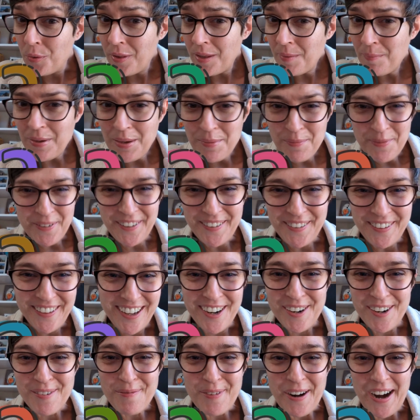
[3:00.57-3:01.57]
that people
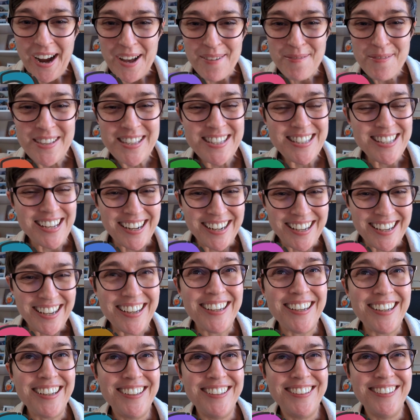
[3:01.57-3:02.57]
are perhaps studying
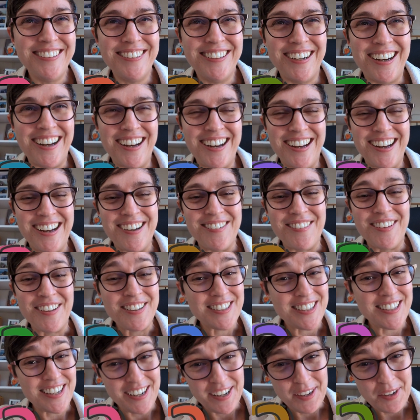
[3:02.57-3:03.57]
you and
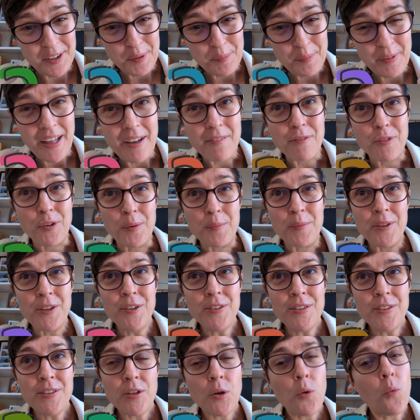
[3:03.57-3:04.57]
studying your platform
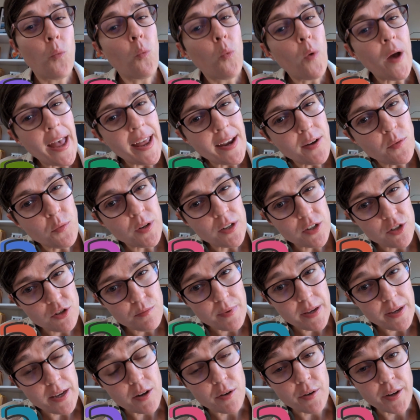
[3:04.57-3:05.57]
use? When would you
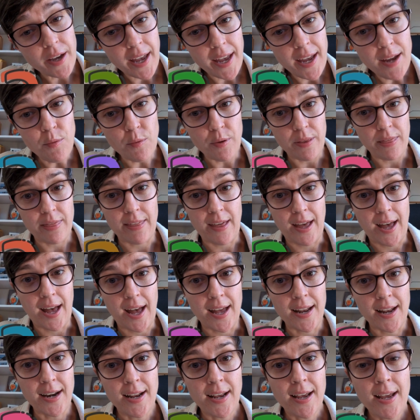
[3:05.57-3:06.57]
be okay with
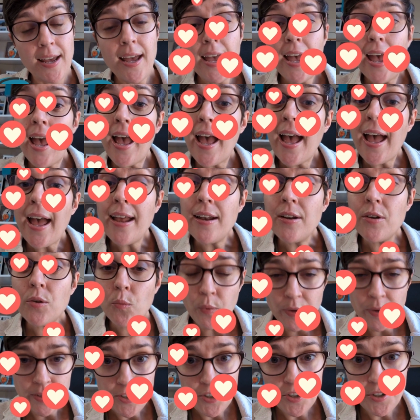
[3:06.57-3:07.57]
that? And
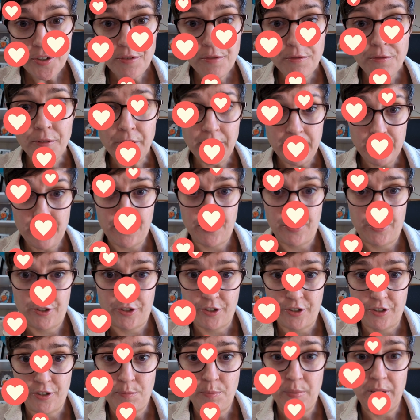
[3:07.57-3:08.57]
what should
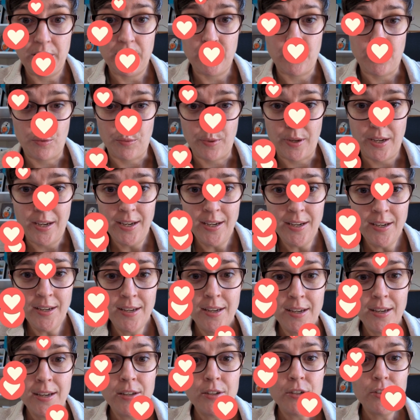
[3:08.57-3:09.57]
researchers be doing
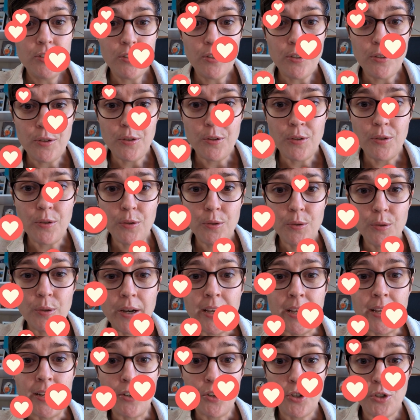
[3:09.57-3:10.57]
to
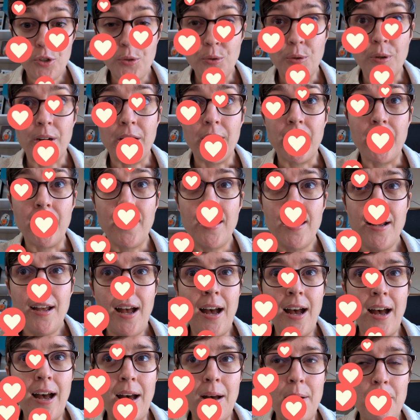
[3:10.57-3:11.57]
ensure
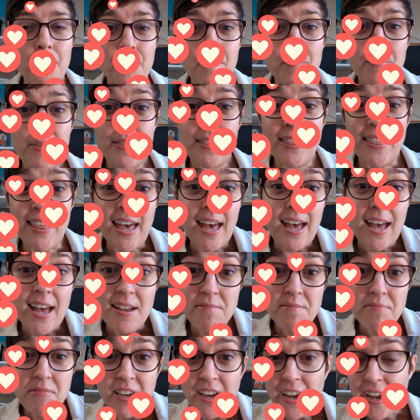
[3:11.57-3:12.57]

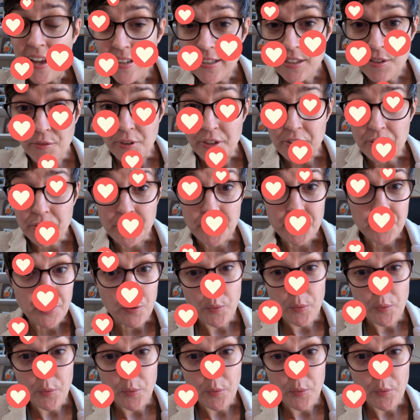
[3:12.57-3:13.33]
that the kinds of research that